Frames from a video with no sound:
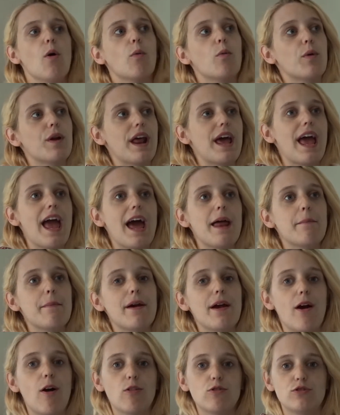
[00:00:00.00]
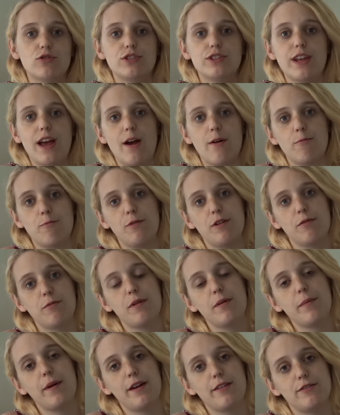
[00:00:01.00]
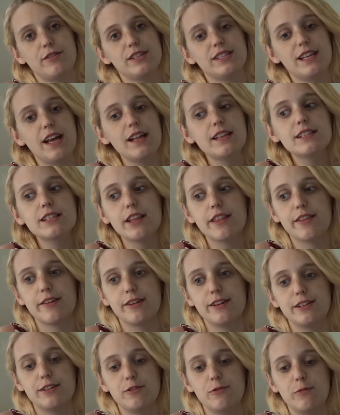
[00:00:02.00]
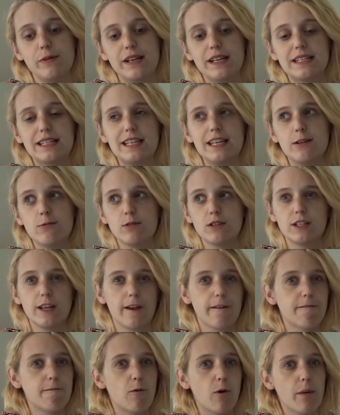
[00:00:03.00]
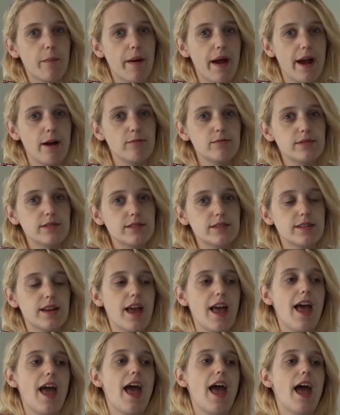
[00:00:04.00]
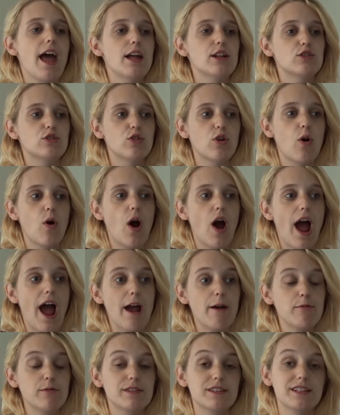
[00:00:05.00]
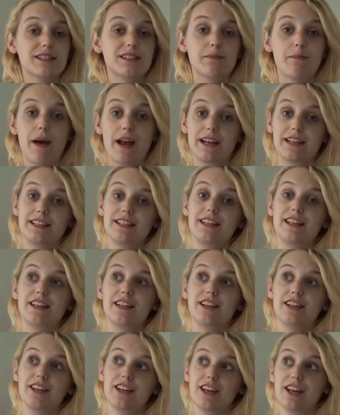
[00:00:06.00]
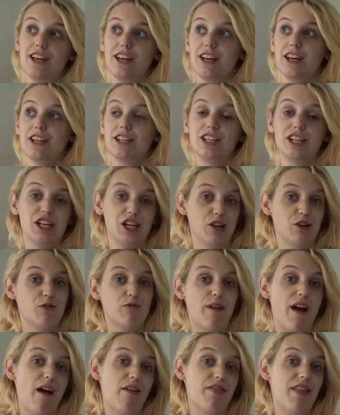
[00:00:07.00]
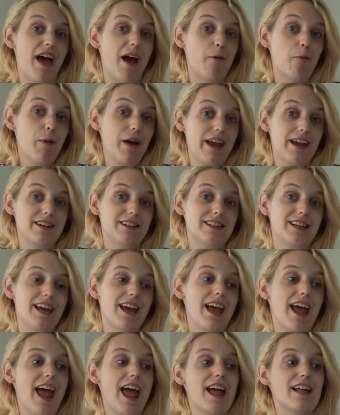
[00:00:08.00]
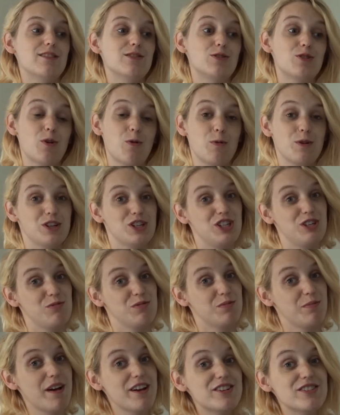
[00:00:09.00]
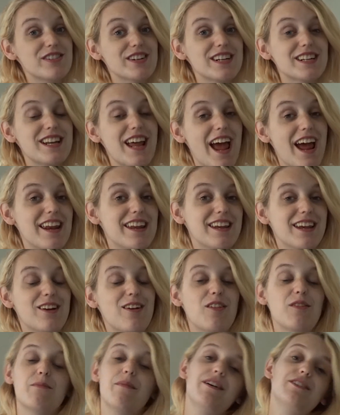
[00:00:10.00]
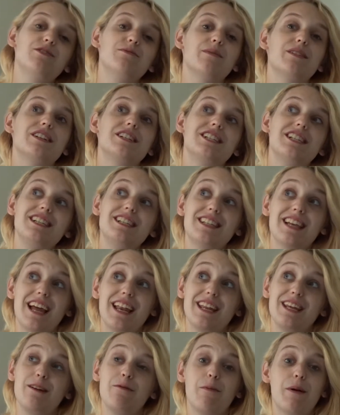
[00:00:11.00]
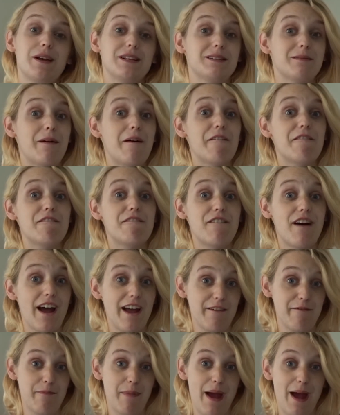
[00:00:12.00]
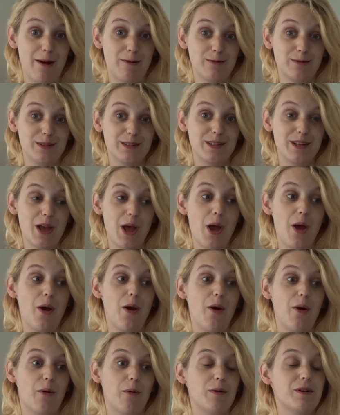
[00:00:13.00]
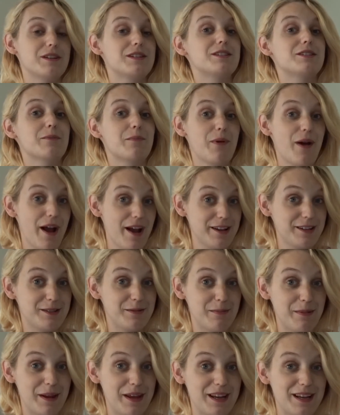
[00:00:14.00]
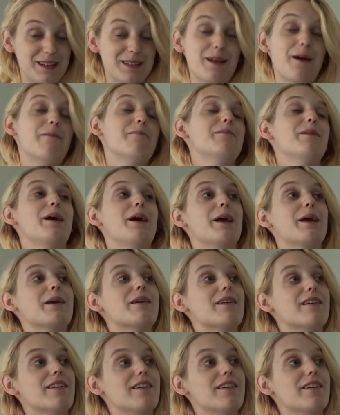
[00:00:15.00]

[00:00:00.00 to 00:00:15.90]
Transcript: when I had my ultrasound with one of my other sons at 32 weeks, he was like 4 pounds. And so I was expecting to hear around that weight. And so when she was measuring and adding in all the measurements, she said he weighs about 5 pounds, which surprised me because I'm like,